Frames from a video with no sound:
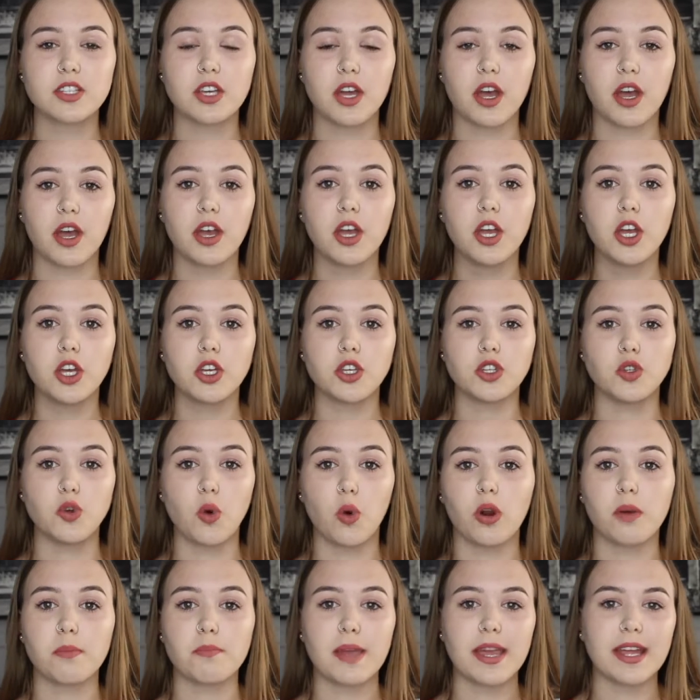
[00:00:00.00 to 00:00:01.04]
to
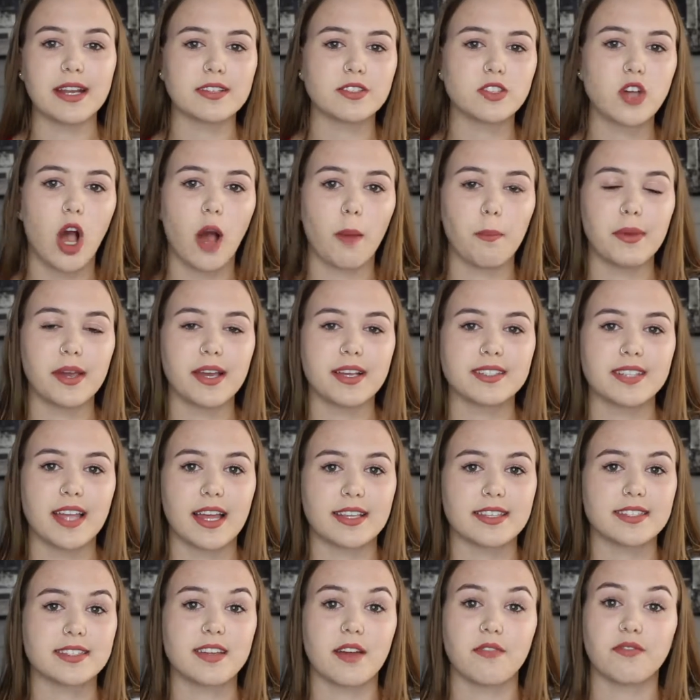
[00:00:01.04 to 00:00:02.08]
your main topics
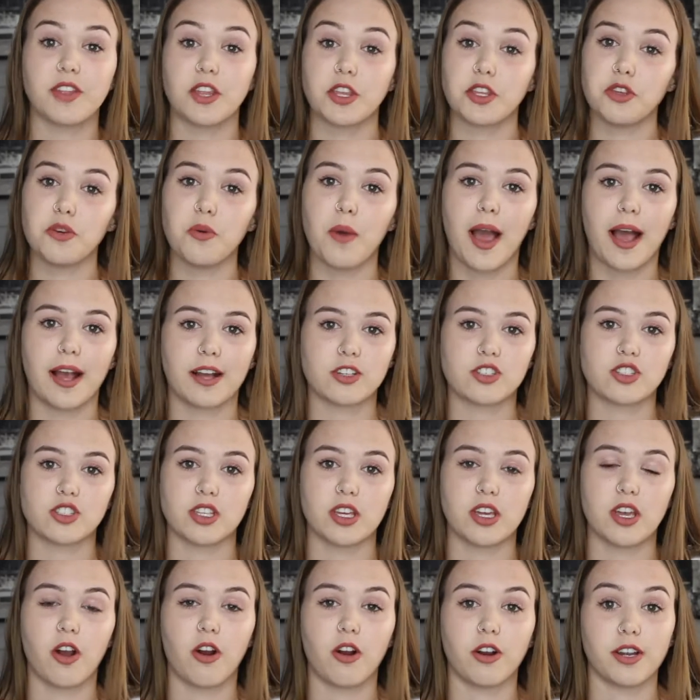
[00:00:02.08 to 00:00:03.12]
and stuff that you
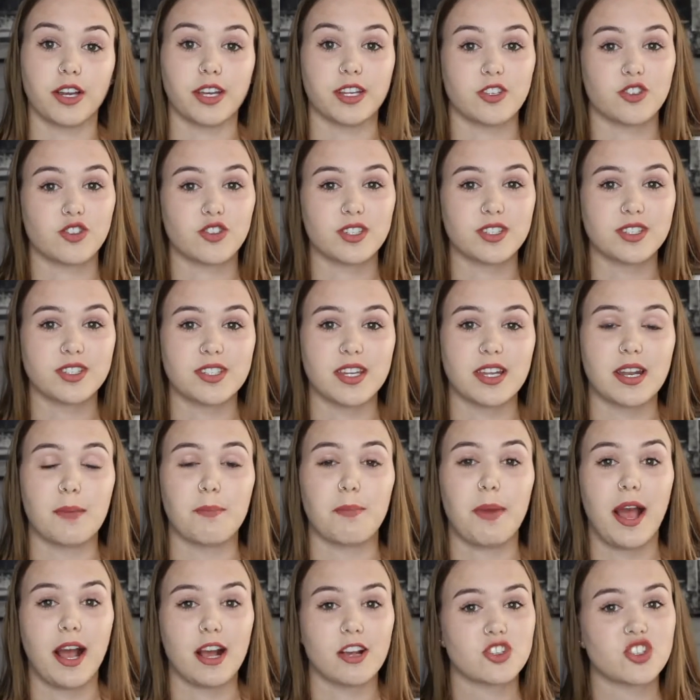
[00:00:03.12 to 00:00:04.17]
actually are interested
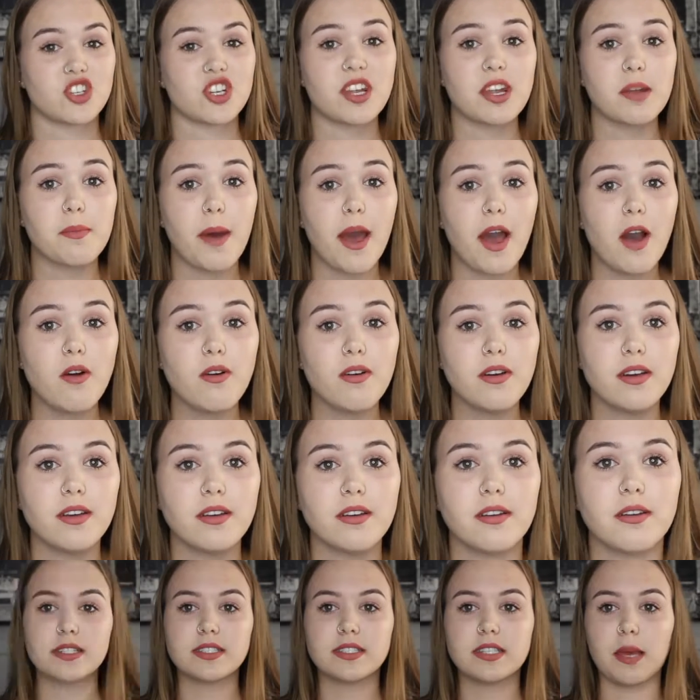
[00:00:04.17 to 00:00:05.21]
and passionate about.
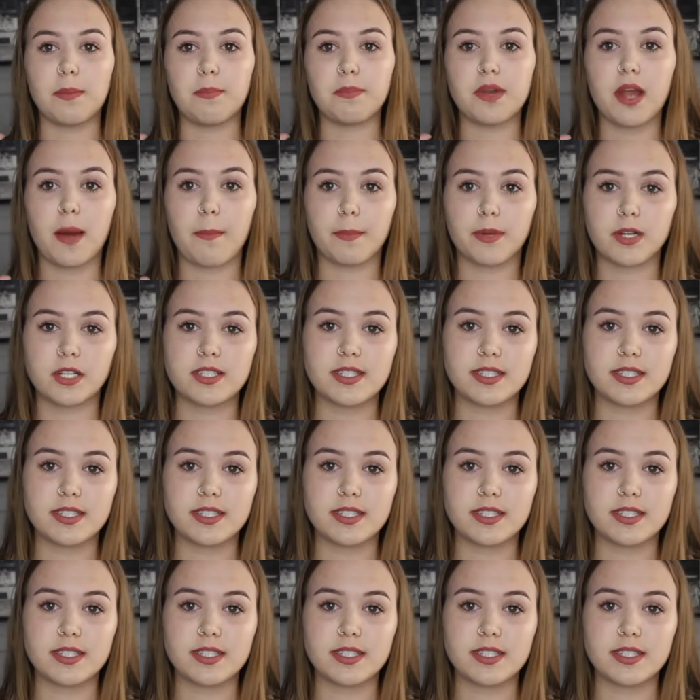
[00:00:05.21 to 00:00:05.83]
Tip number